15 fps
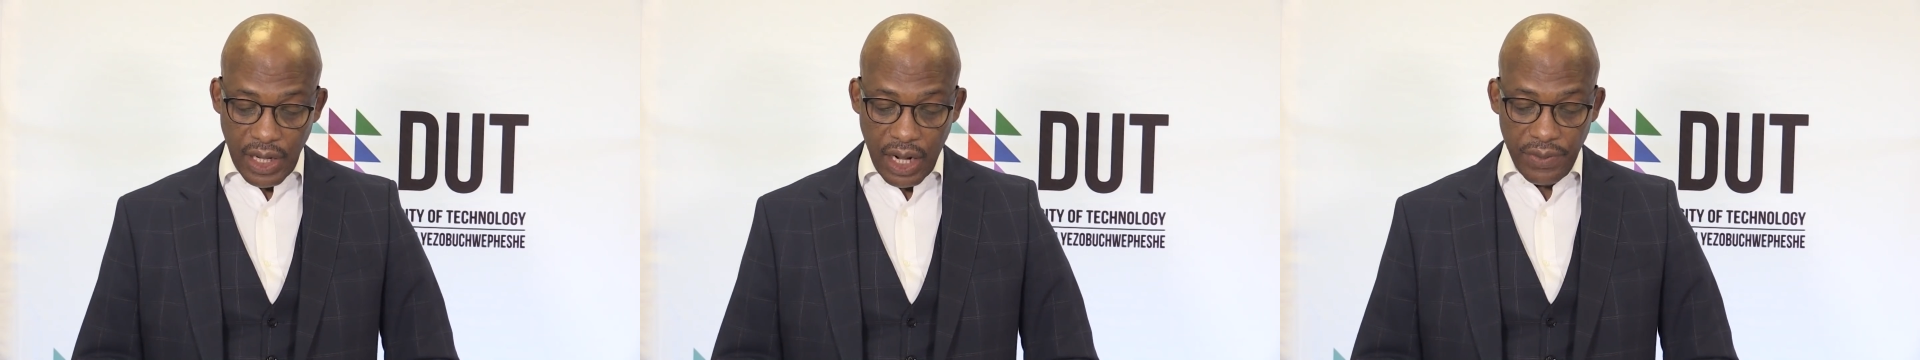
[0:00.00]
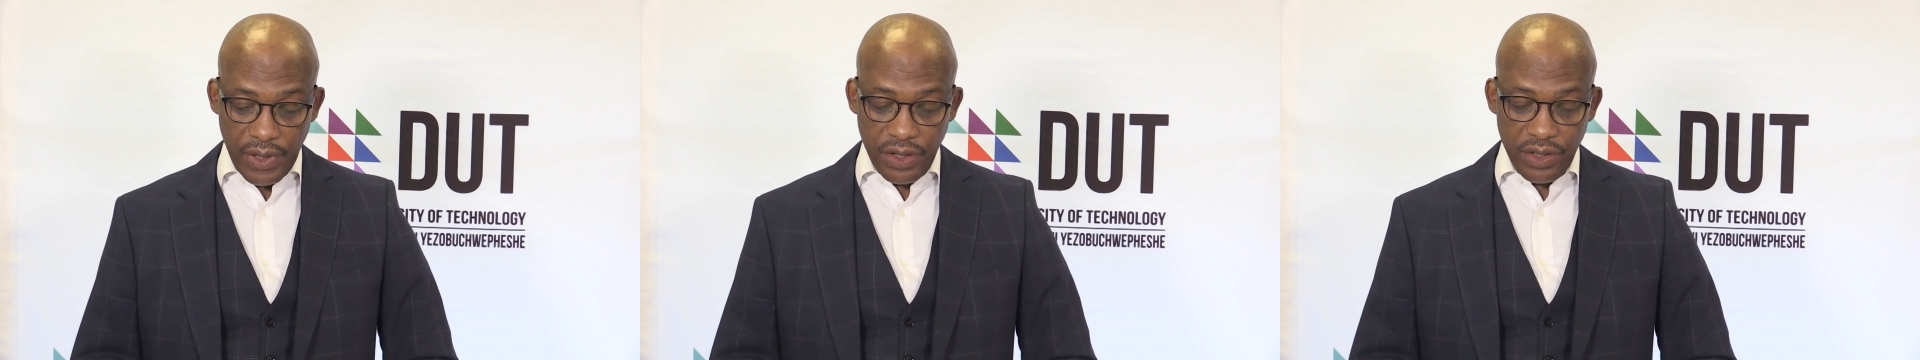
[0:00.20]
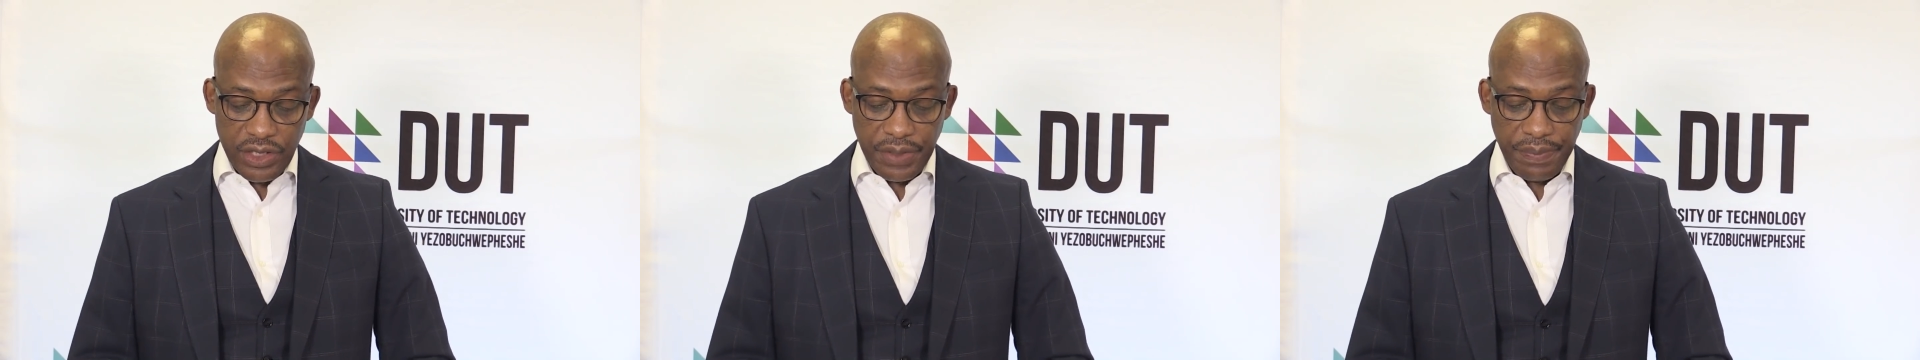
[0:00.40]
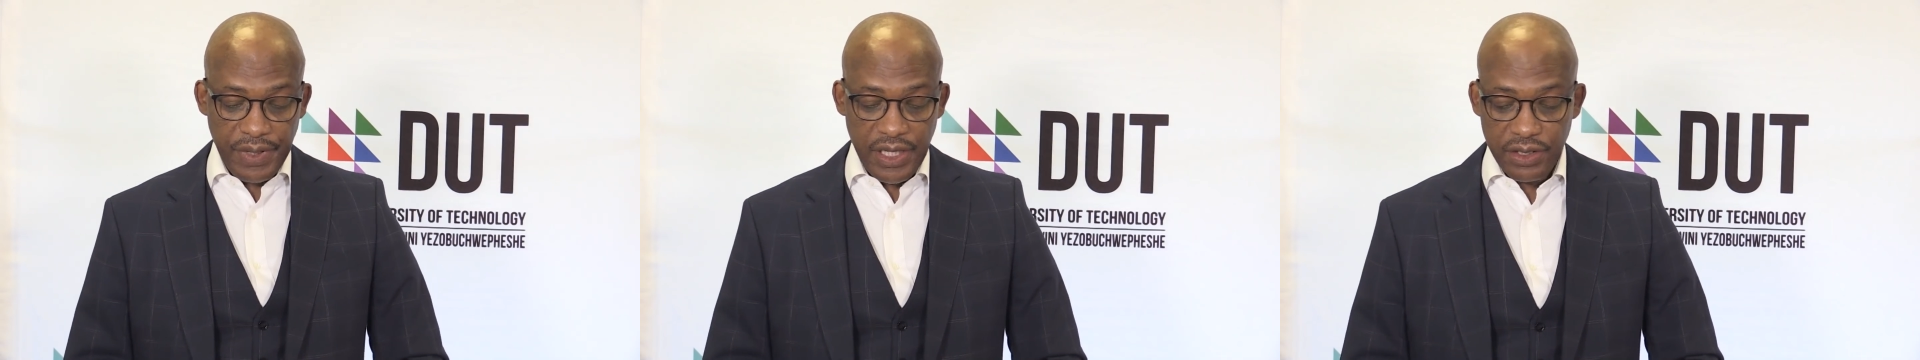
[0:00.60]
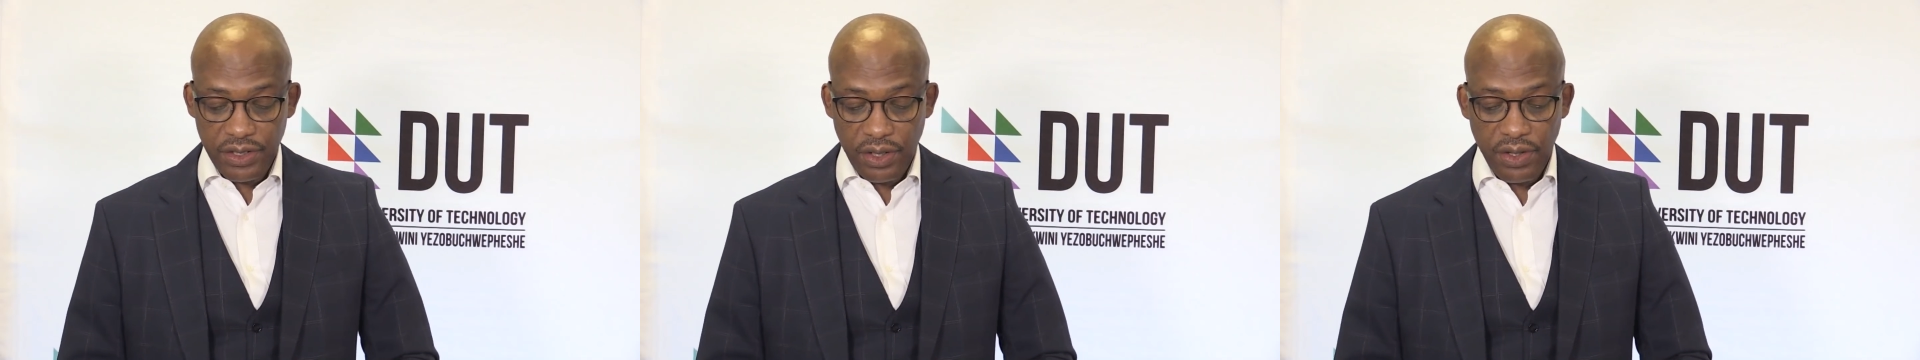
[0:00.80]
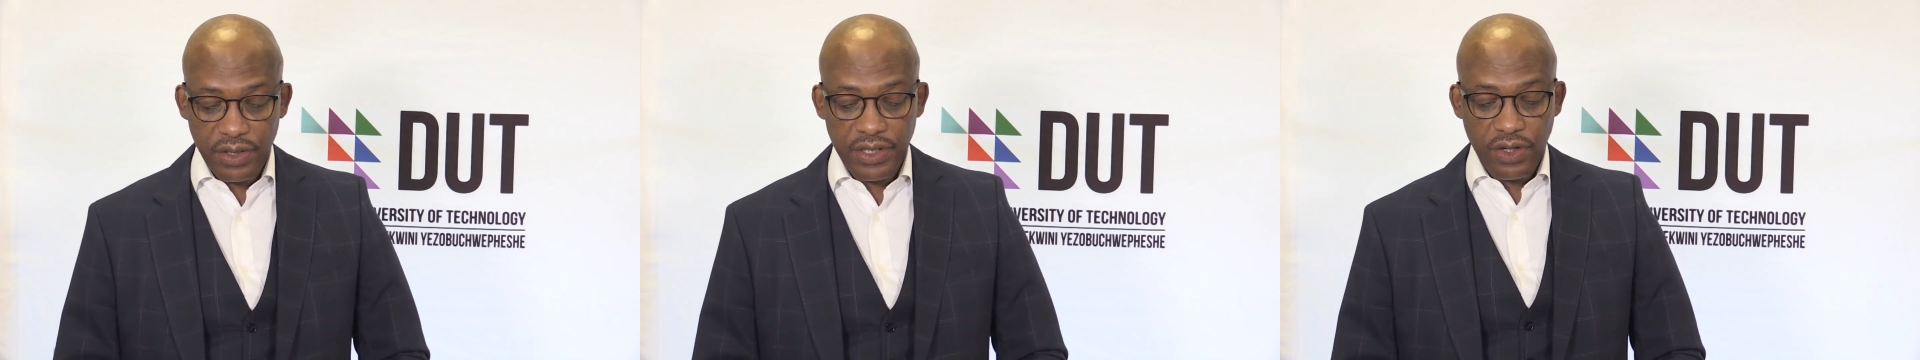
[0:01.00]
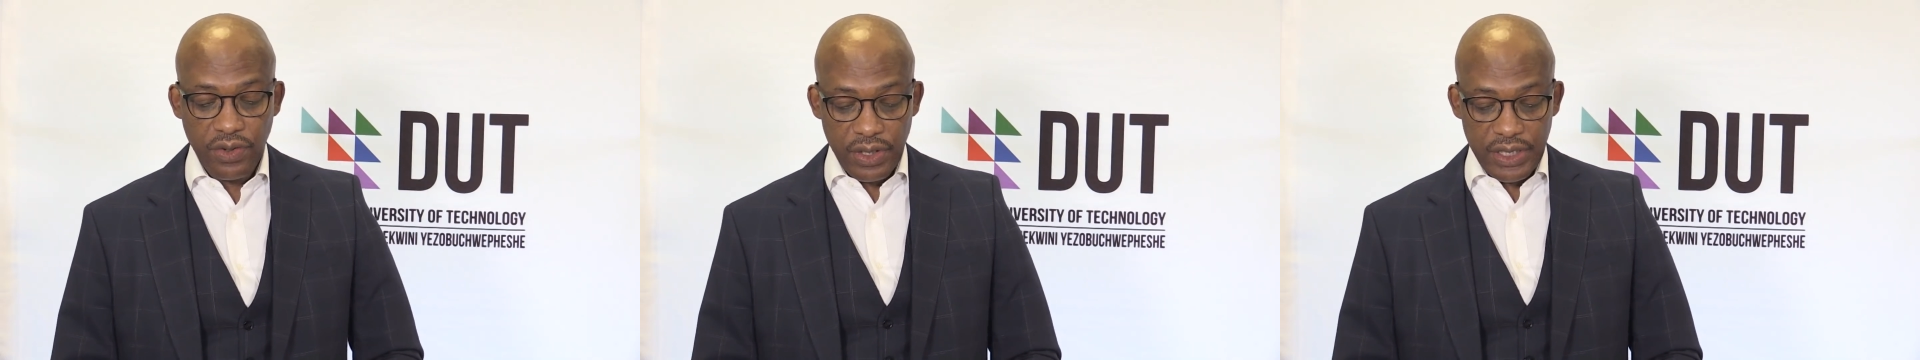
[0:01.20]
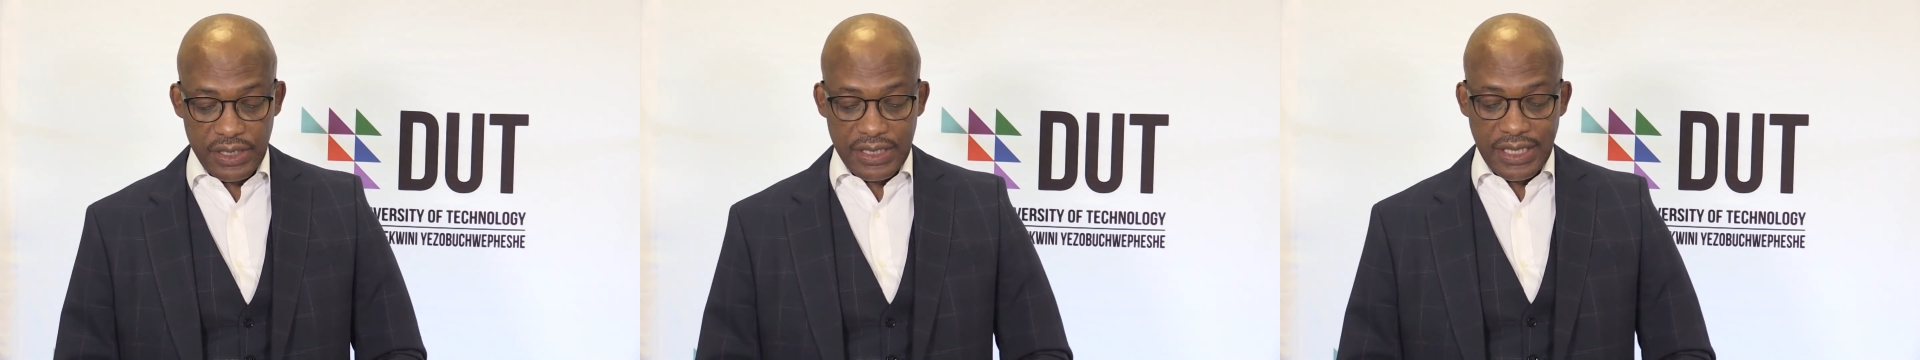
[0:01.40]
I will not repeat all the
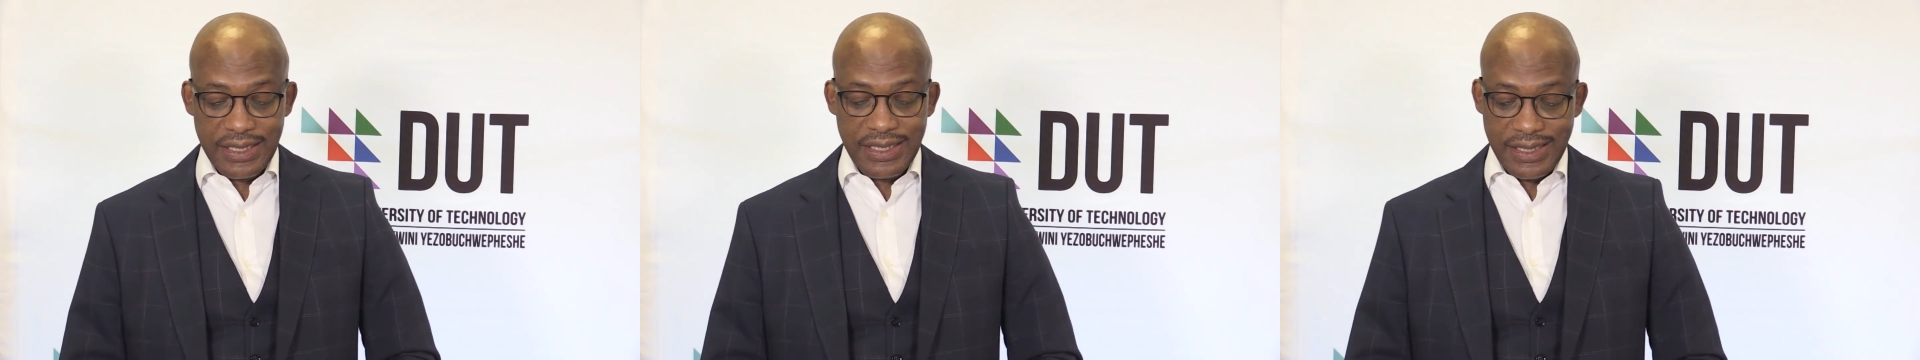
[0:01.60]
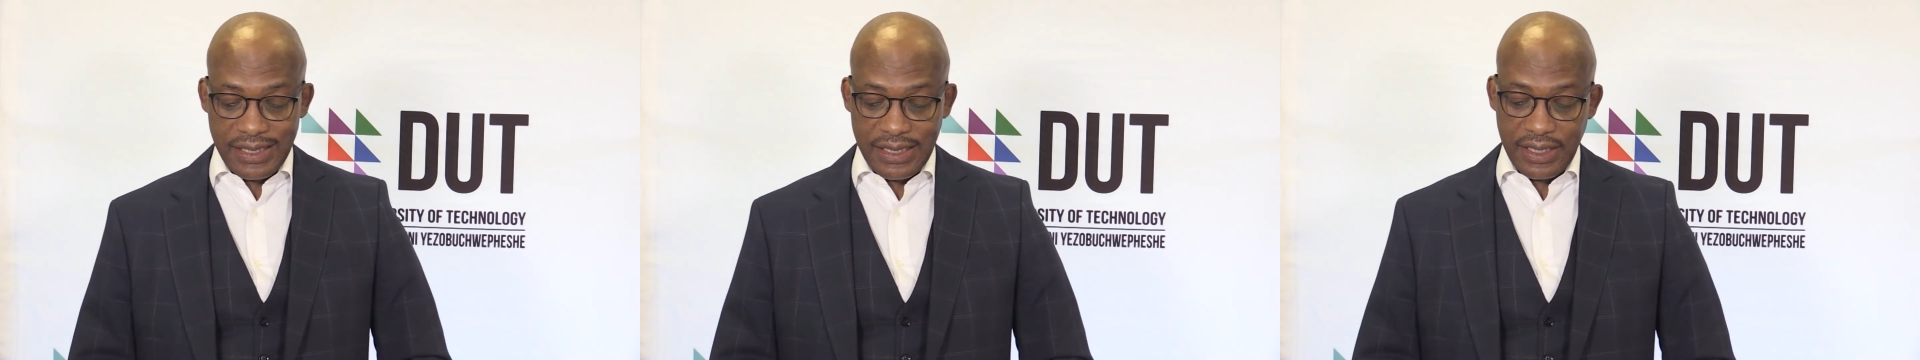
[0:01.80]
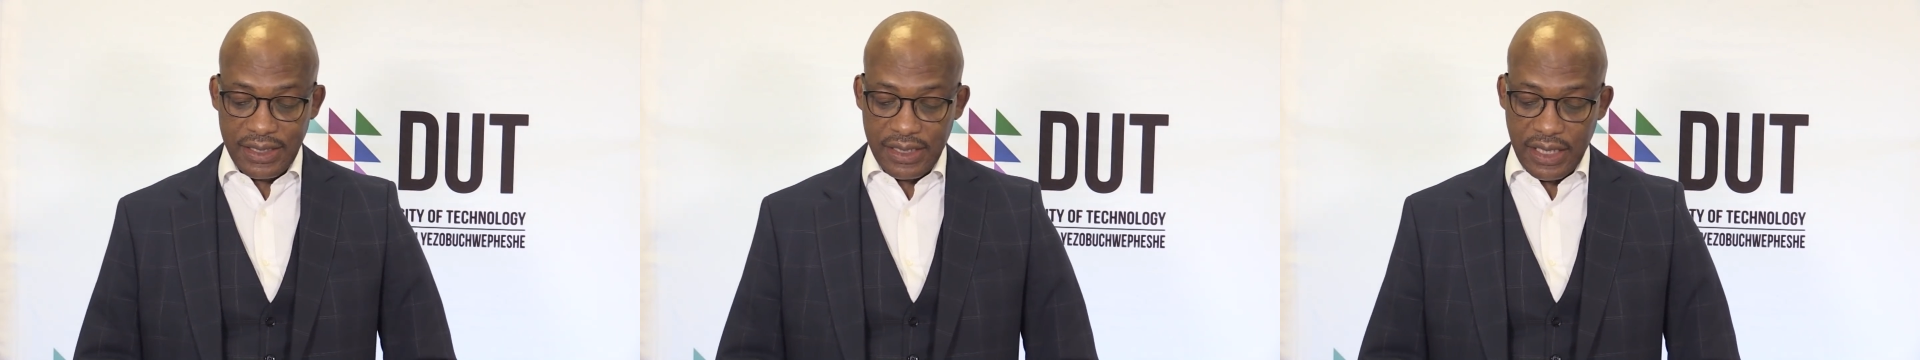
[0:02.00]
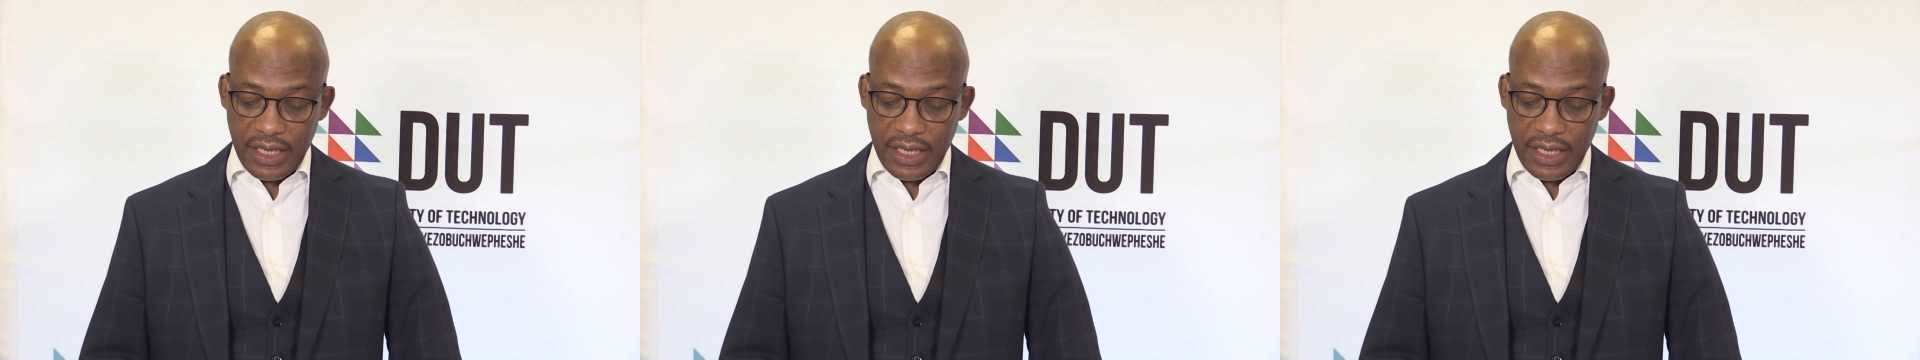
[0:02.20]
gory statistics